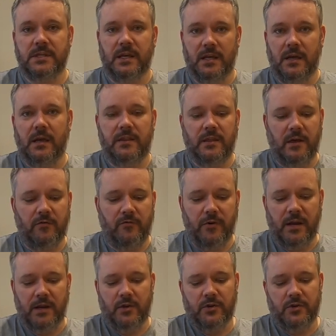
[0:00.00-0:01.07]
They're, they're
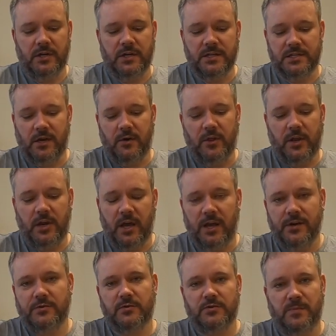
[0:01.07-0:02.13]
really good. You can tell that
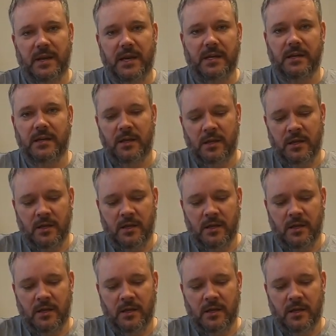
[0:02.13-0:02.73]
Nigel's been